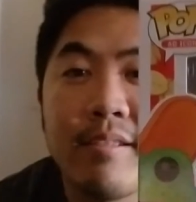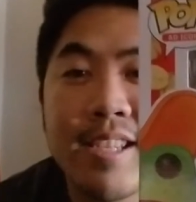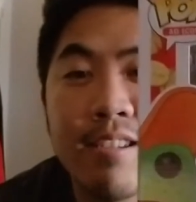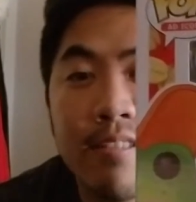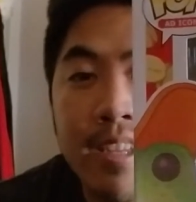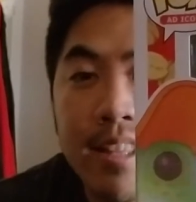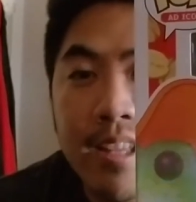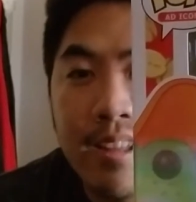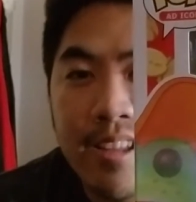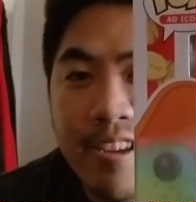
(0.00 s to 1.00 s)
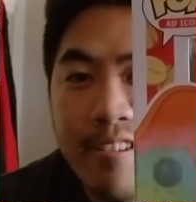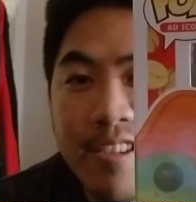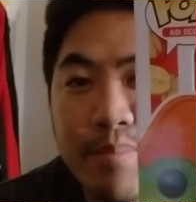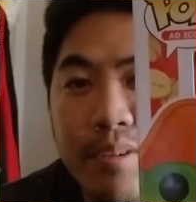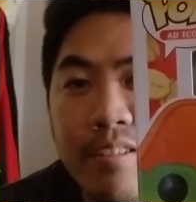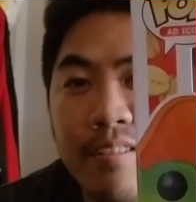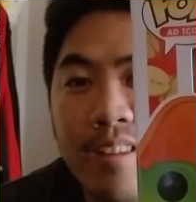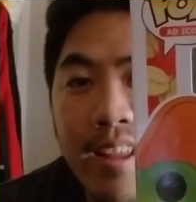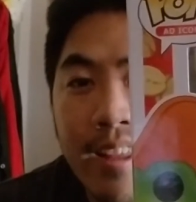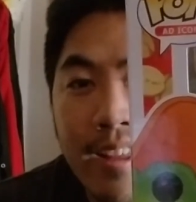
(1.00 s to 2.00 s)
He's holding the huge spoon,
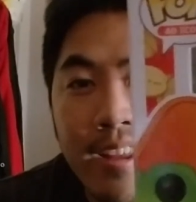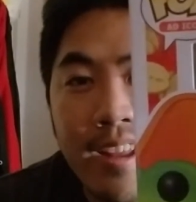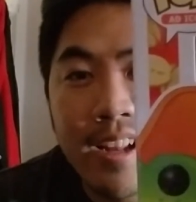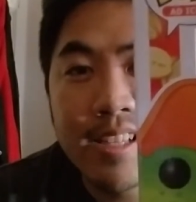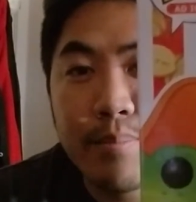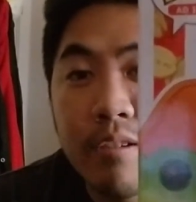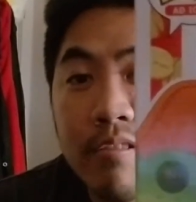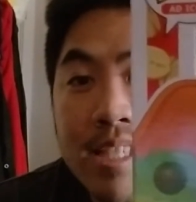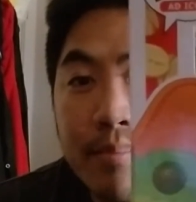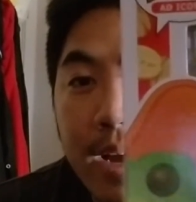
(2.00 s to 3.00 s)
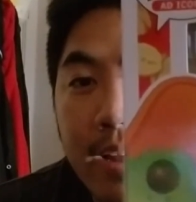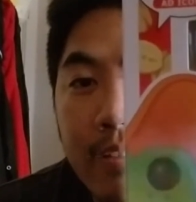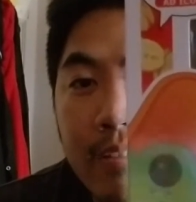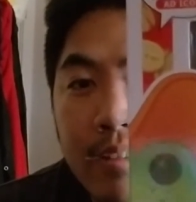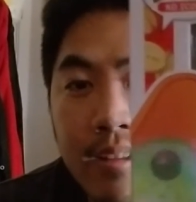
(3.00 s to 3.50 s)
has a big old smile.